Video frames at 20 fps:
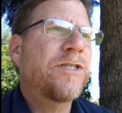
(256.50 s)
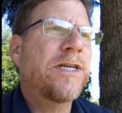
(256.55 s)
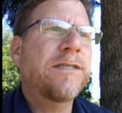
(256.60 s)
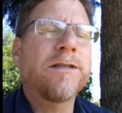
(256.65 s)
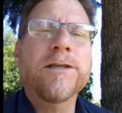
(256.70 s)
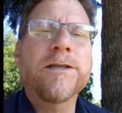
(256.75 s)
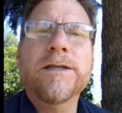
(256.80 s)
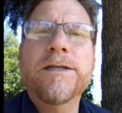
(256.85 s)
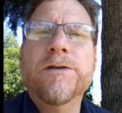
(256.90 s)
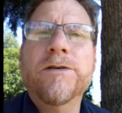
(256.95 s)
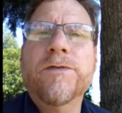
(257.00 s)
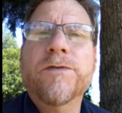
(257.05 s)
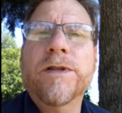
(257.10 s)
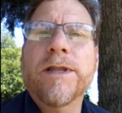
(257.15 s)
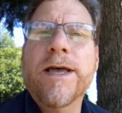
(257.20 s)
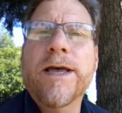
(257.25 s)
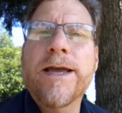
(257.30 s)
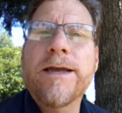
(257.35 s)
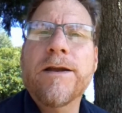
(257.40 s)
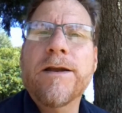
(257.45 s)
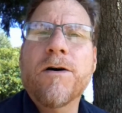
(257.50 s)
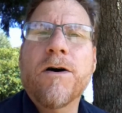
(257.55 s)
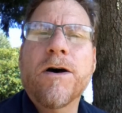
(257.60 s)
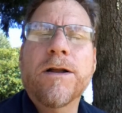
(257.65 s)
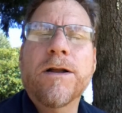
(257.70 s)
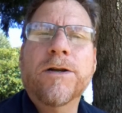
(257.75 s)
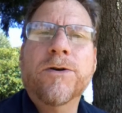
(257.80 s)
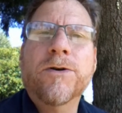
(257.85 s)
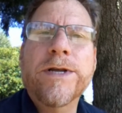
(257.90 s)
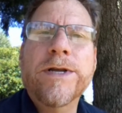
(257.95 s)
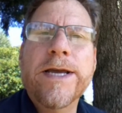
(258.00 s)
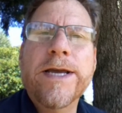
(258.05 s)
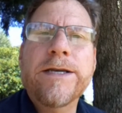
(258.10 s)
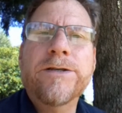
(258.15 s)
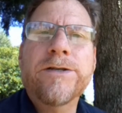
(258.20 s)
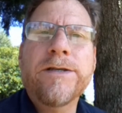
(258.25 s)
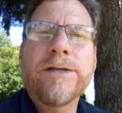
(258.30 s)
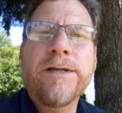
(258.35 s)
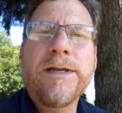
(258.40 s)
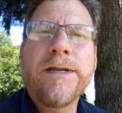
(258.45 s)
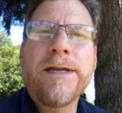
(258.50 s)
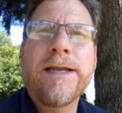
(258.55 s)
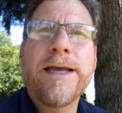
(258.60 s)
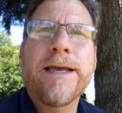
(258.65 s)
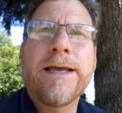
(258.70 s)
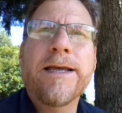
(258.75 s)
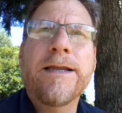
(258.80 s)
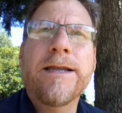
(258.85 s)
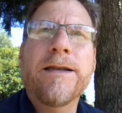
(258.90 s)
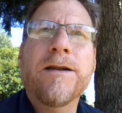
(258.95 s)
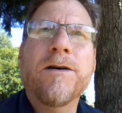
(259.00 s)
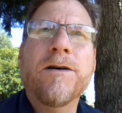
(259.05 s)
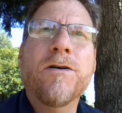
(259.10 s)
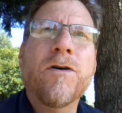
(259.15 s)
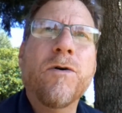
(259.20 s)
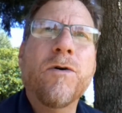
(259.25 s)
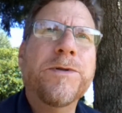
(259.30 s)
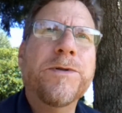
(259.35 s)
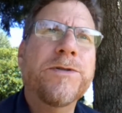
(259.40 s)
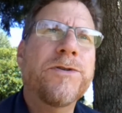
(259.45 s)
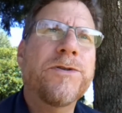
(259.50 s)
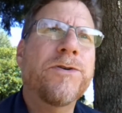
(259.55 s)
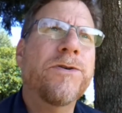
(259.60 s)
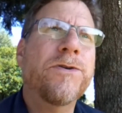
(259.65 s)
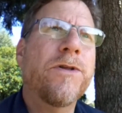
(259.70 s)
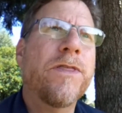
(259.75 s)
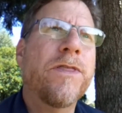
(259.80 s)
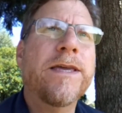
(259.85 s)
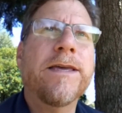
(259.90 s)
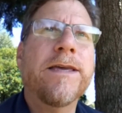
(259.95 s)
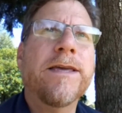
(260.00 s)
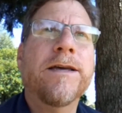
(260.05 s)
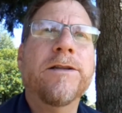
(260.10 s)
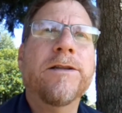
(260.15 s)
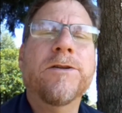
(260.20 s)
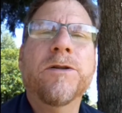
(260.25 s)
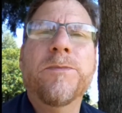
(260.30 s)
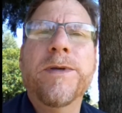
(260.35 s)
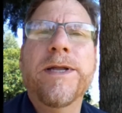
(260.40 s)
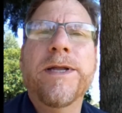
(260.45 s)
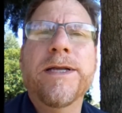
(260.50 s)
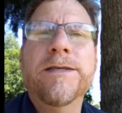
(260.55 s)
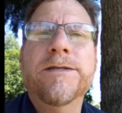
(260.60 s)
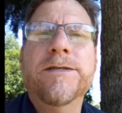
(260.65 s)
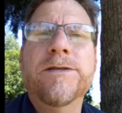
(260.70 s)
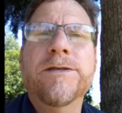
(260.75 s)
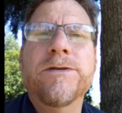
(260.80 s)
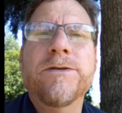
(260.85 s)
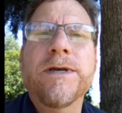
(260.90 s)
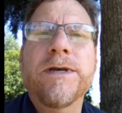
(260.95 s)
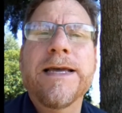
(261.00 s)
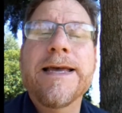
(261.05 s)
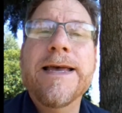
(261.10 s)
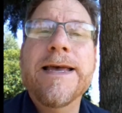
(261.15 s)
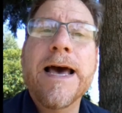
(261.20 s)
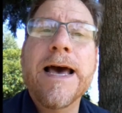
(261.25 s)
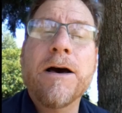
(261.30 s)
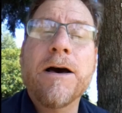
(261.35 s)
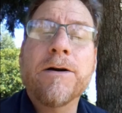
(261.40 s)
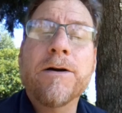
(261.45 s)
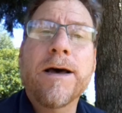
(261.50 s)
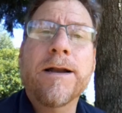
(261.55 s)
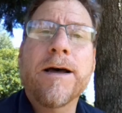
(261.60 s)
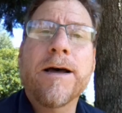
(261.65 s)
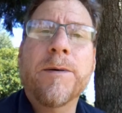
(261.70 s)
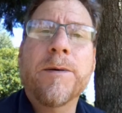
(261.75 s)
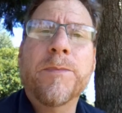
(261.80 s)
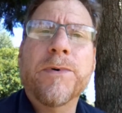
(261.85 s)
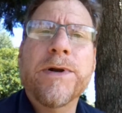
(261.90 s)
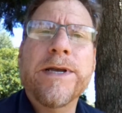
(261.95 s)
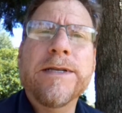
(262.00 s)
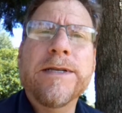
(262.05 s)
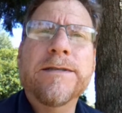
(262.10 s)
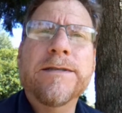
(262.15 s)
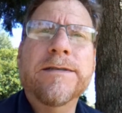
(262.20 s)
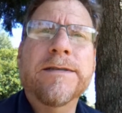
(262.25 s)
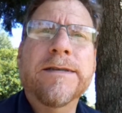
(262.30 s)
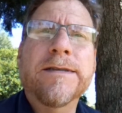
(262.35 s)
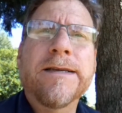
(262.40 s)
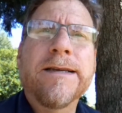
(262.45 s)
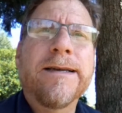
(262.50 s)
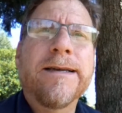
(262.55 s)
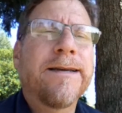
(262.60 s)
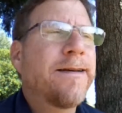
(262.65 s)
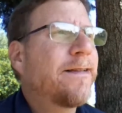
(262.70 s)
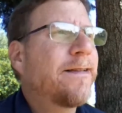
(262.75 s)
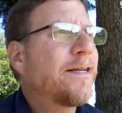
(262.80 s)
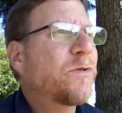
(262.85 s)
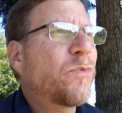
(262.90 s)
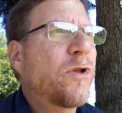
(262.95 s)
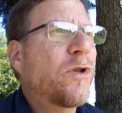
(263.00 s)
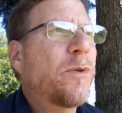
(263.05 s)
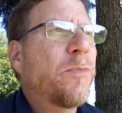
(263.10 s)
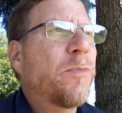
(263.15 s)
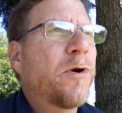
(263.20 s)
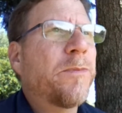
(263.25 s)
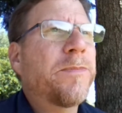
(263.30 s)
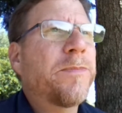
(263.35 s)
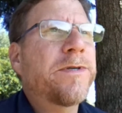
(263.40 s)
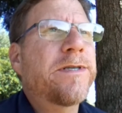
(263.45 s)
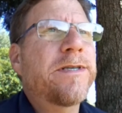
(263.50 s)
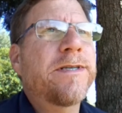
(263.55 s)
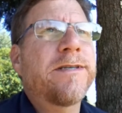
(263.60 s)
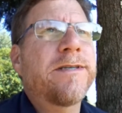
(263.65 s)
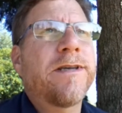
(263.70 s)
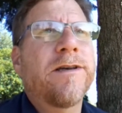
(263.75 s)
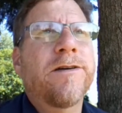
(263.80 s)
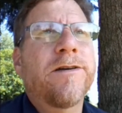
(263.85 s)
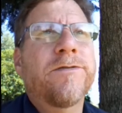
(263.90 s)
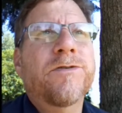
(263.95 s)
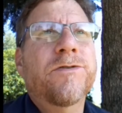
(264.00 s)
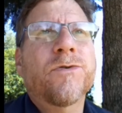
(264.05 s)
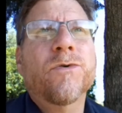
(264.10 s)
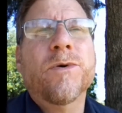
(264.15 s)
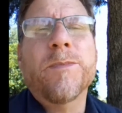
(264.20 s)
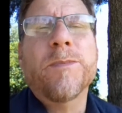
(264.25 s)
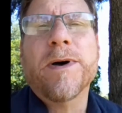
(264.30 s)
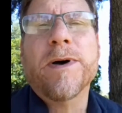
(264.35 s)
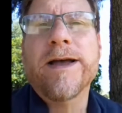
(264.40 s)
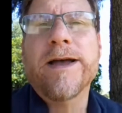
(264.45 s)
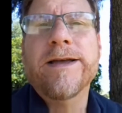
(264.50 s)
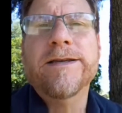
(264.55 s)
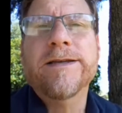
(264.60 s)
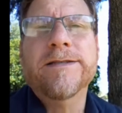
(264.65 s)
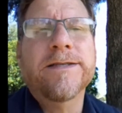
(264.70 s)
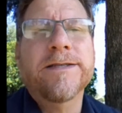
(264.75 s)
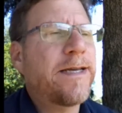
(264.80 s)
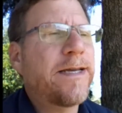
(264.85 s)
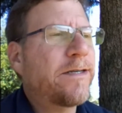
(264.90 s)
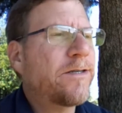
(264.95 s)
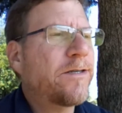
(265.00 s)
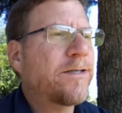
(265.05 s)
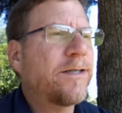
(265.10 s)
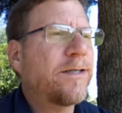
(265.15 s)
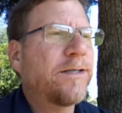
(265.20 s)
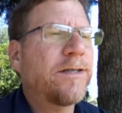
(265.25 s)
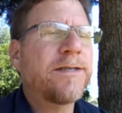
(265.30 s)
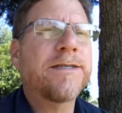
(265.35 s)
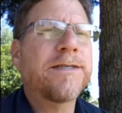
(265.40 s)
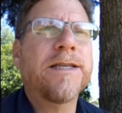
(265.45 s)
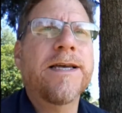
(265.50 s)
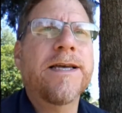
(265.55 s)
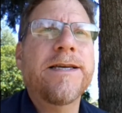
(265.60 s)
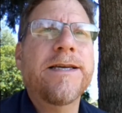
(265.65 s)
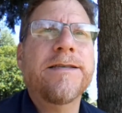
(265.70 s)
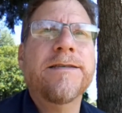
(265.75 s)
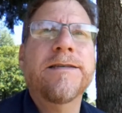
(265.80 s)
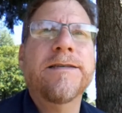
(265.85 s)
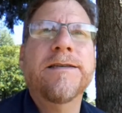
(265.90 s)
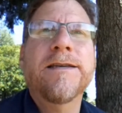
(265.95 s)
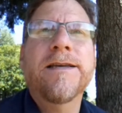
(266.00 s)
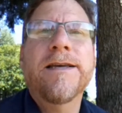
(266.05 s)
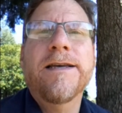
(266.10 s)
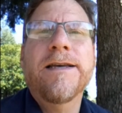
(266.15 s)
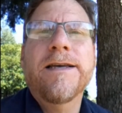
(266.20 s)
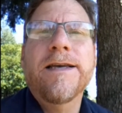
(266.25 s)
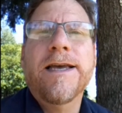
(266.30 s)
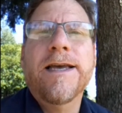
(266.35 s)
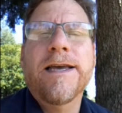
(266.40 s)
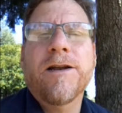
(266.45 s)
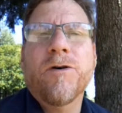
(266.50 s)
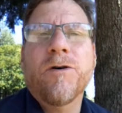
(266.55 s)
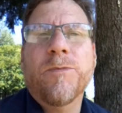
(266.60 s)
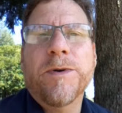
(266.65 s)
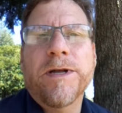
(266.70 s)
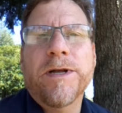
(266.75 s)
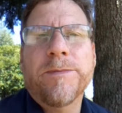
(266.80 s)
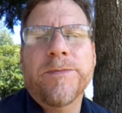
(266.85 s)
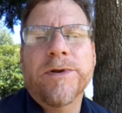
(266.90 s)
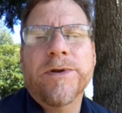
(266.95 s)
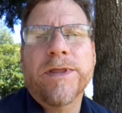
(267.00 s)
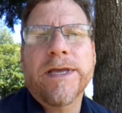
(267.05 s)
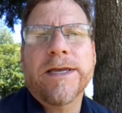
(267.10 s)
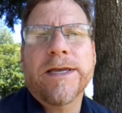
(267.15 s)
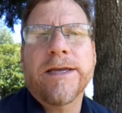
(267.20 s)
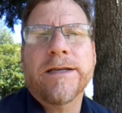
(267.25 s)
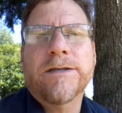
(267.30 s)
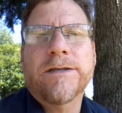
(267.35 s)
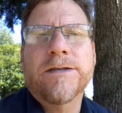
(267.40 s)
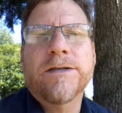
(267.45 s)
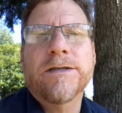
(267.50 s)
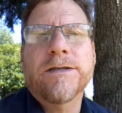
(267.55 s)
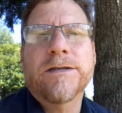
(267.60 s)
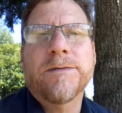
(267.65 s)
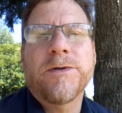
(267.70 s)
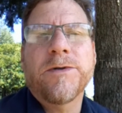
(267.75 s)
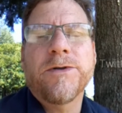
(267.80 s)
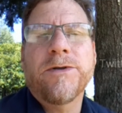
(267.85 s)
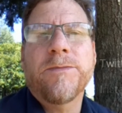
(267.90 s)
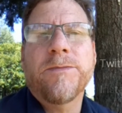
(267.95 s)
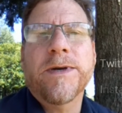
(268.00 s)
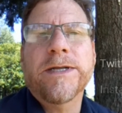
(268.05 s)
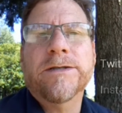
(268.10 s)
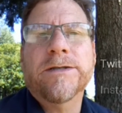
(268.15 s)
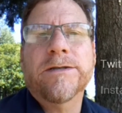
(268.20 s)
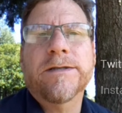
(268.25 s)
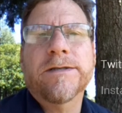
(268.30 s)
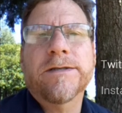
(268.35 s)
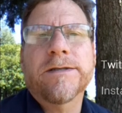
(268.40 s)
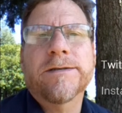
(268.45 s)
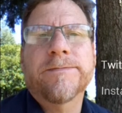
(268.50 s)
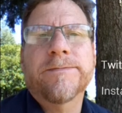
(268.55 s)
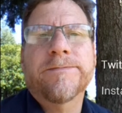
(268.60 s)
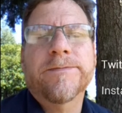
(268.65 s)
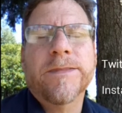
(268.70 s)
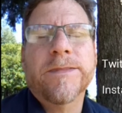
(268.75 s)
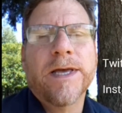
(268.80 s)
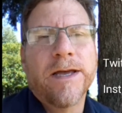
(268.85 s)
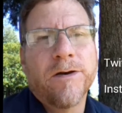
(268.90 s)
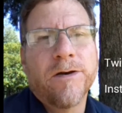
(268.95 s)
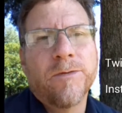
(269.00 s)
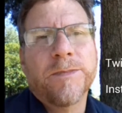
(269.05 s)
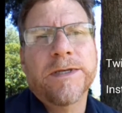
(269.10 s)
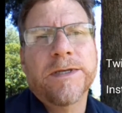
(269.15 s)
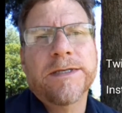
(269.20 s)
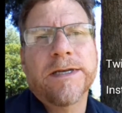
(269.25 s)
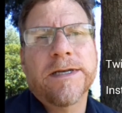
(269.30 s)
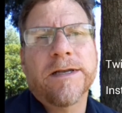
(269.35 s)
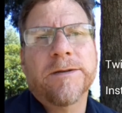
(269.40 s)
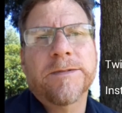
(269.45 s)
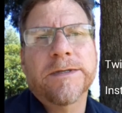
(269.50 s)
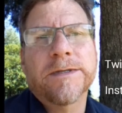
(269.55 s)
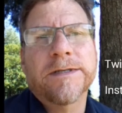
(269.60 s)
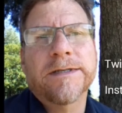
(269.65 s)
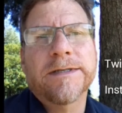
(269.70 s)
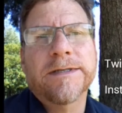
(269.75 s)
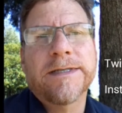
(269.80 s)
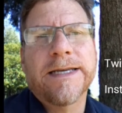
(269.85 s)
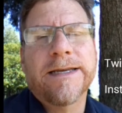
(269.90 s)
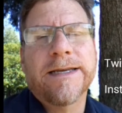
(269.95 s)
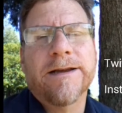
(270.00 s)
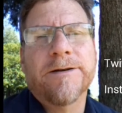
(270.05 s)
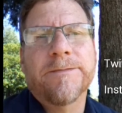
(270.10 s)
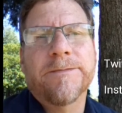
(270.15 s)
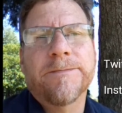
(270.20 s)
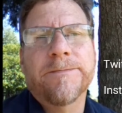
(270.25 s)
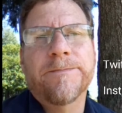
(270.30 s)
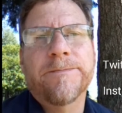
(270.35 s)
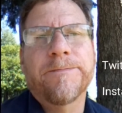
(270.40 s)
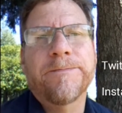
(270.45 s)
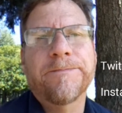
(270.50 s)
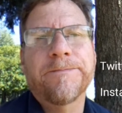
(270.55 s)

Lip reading: sheds a little different light on creation and opens your thinking a little bit as to how God operates. That's one of the purposes of Torah Pie, is to take just a little slice and open up your thinking to some new dimensions. I hope this helps. Take care.